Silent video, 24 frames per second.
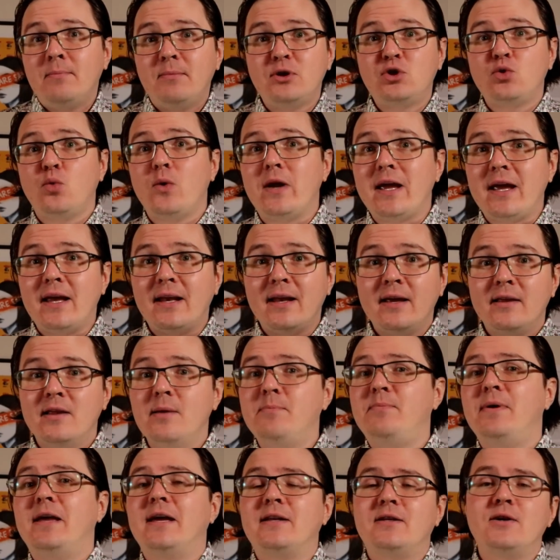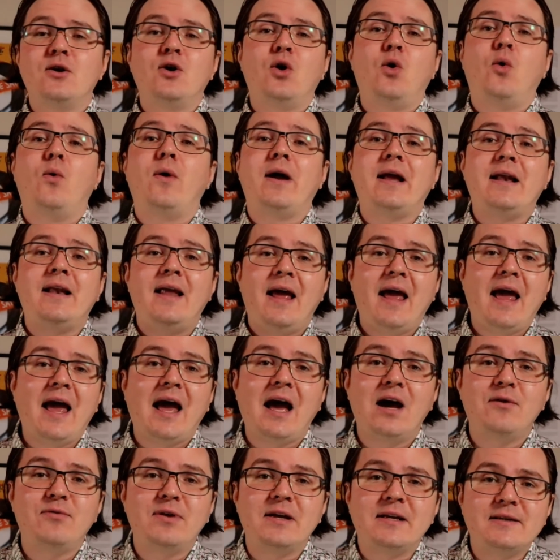between the Bitcoin
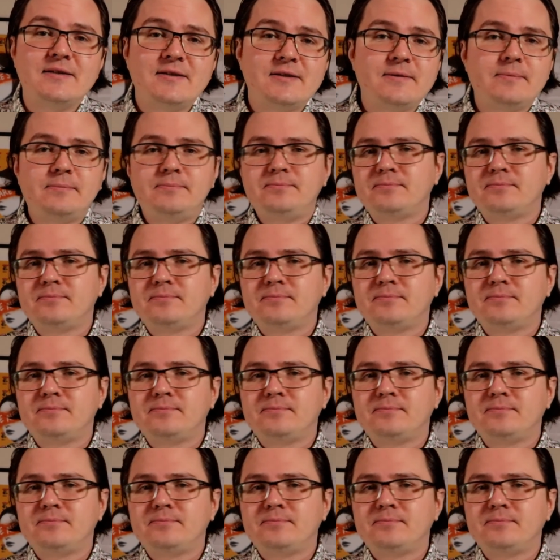halvings.